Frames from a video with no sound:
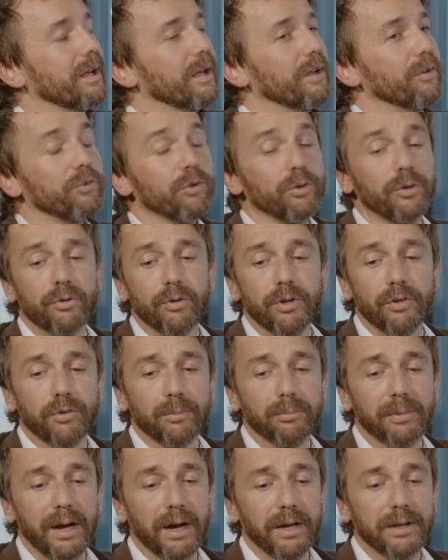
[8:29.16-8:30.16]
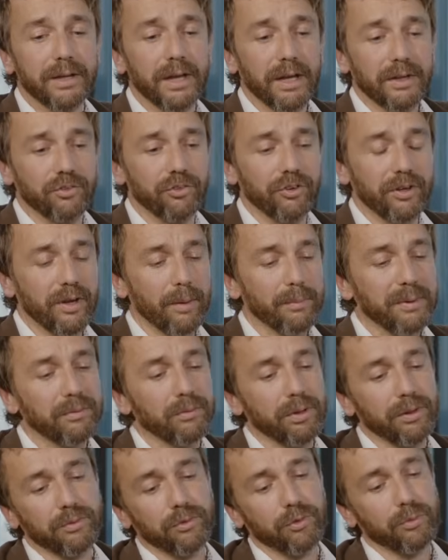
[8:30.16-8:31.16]
So the reason behind that change, I
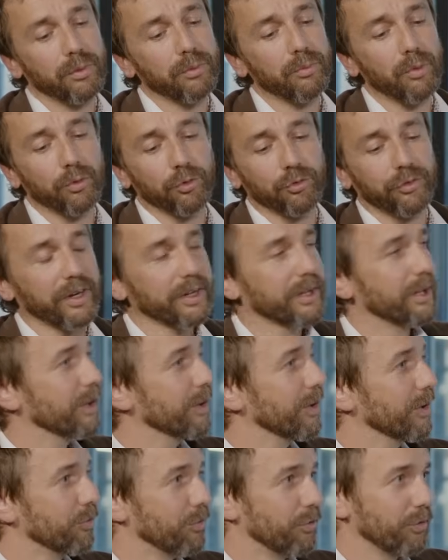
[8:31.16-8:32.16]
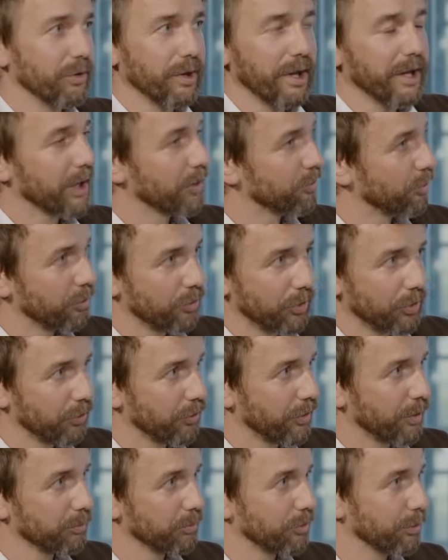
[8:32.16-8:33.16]
mean, so we were stuck in this legacy
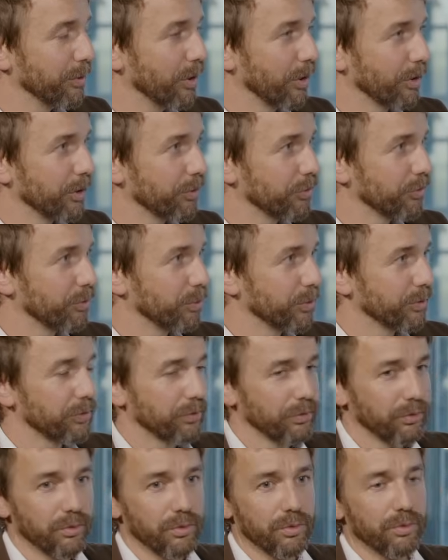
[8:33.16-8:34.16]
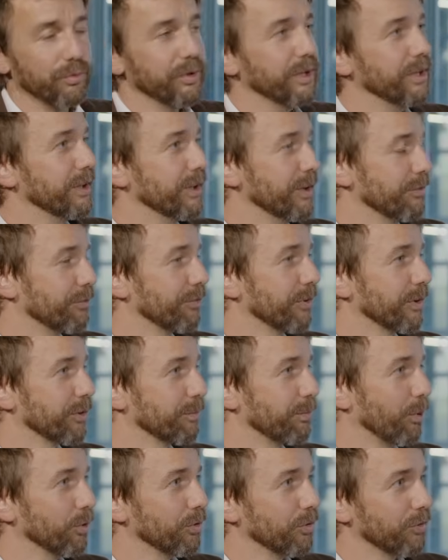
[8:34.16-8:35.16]
system, to be honest, with 3
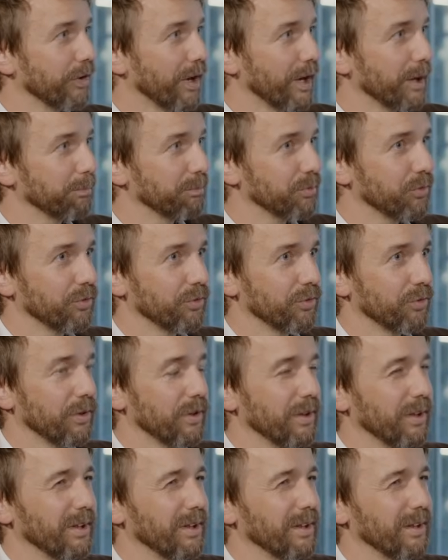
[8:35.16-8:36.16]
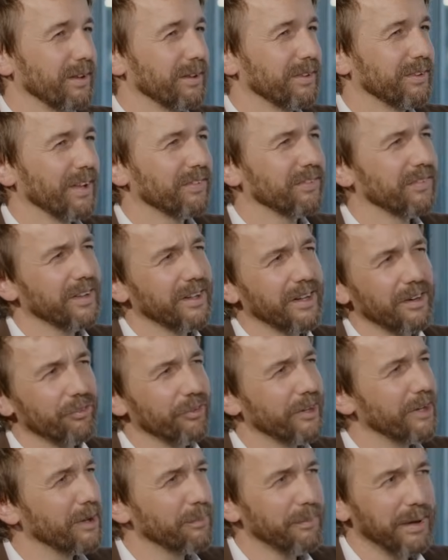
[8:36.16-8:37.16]
different point types that didn't
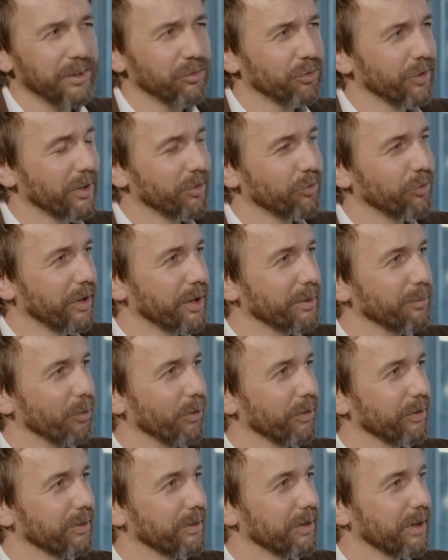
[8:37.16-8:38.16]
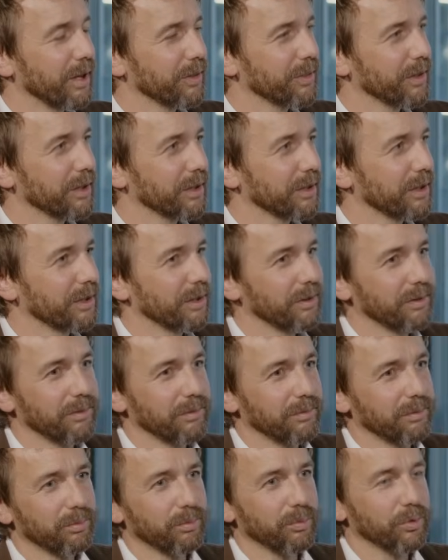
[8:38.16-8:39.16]
really make sense anymore. I think
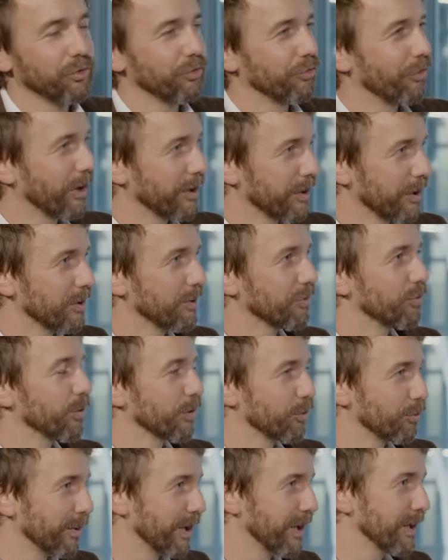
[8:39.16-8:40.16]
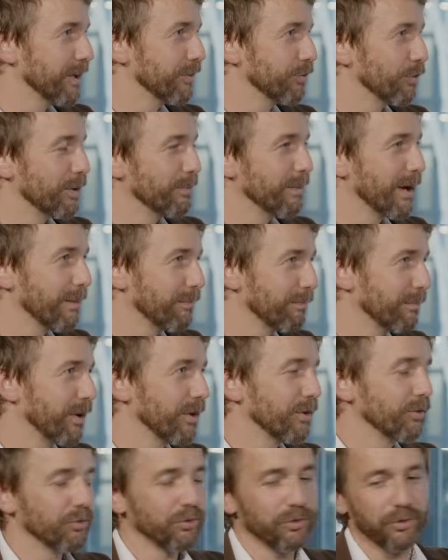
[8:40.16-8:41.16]
we struggled to explain it to the
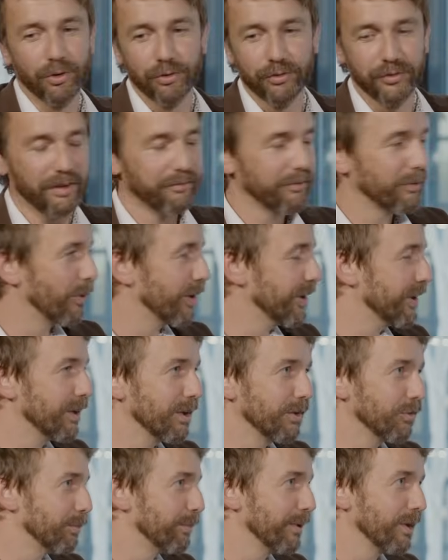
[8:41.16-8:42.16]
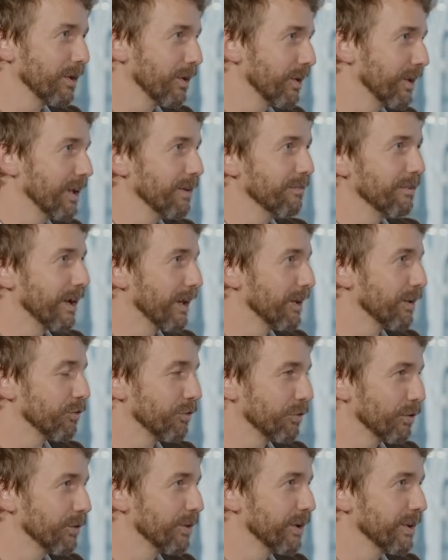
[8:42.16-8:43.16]
members. Not everyone in this building even
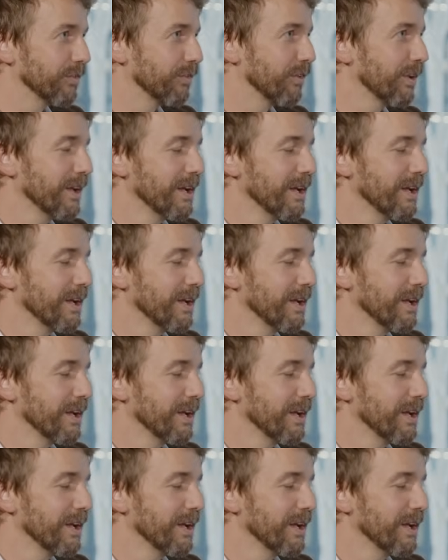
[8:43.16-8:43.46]
understood it.